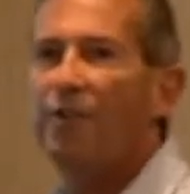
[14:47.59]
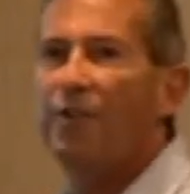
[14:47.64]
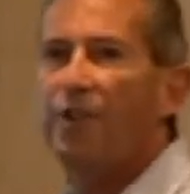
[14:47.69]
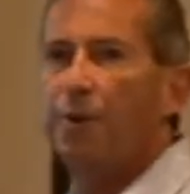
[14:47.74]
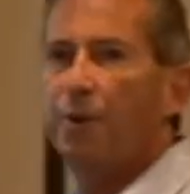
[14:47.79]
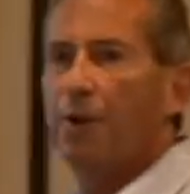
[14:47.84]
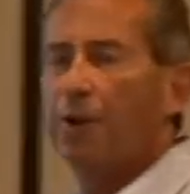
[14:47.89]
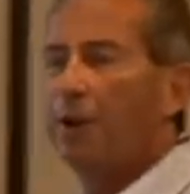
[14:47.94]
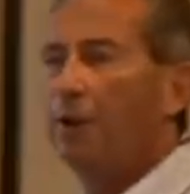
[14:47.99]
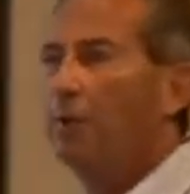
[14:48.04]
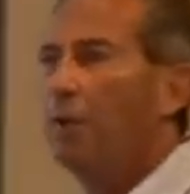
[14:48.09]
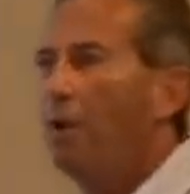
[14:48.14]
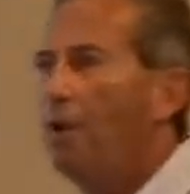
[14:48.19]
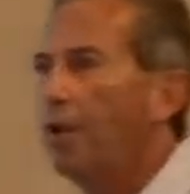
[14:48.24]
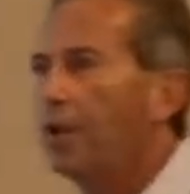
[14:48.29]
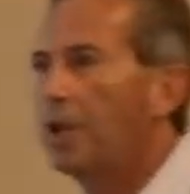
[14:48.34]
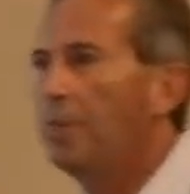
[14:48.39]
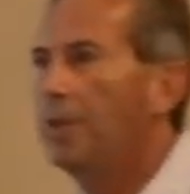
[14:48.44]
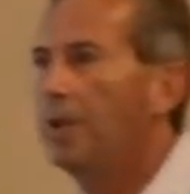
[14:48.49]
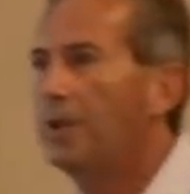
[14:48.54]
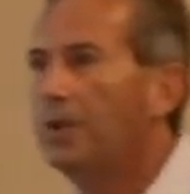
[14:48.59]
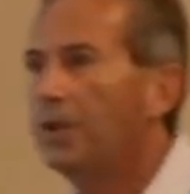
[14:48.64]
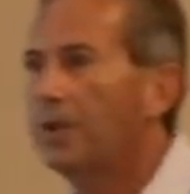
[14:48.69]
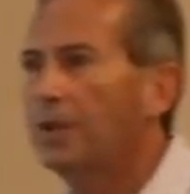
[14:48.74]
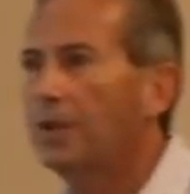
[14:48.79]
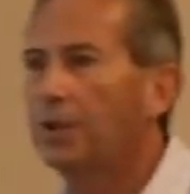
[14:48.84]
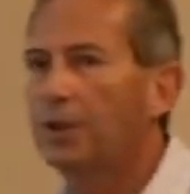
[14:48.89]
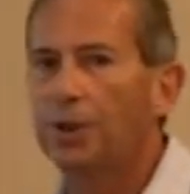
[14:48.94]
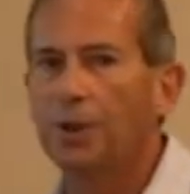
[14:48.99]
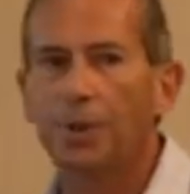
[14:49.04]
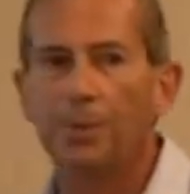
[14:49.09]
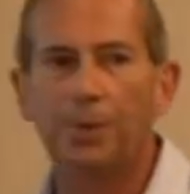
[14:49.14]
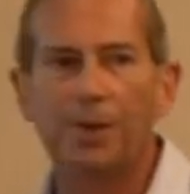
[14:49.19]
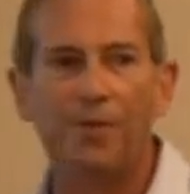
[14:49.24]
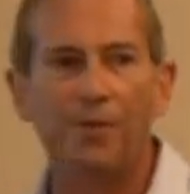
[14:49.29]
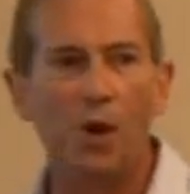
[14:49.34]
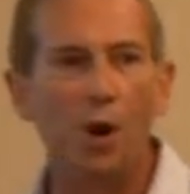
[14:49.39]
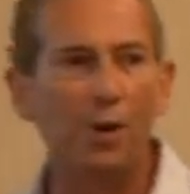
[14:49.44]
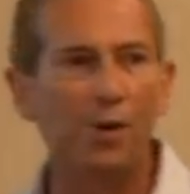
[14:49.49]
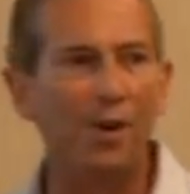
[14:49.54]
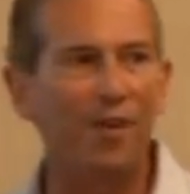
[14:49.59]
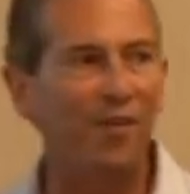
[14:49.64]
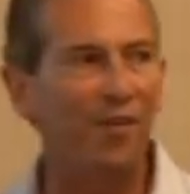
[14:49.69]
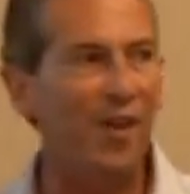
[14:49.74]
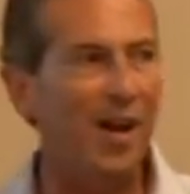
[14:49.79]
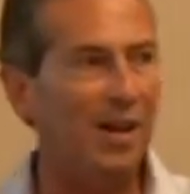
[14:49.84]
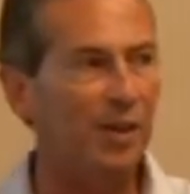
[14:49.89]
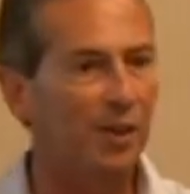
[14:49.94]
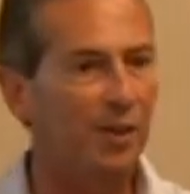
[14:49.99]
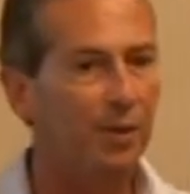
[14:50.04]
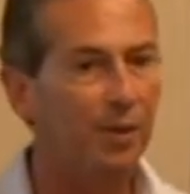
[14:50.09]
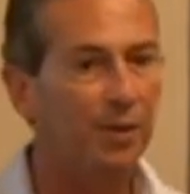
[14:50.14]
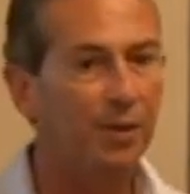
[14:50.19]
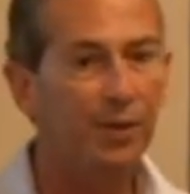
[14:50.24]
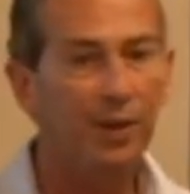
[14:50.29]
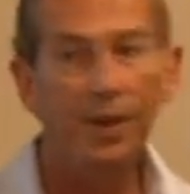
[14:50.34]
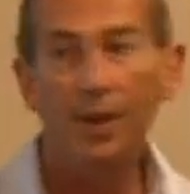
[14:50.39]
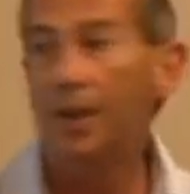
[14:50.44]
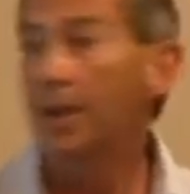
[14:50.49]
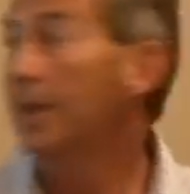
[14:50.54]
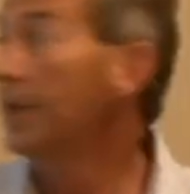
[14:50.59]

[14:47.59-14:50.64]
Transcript: a few other arguments in terms of other factors